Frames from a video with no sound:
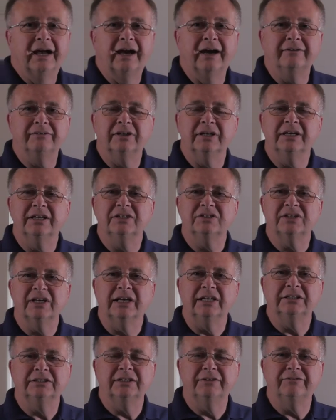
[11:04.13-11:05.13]
of the
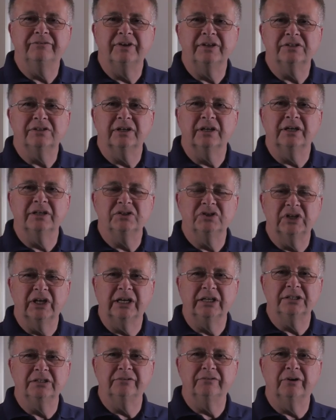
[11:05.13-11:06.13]
consecutive fifths and
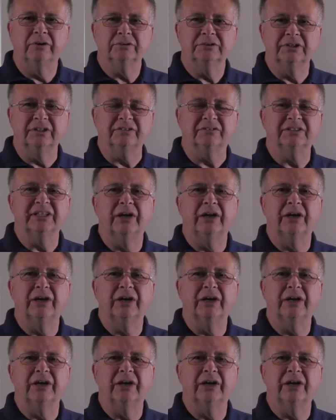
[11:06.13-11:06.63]
consecutive octaves.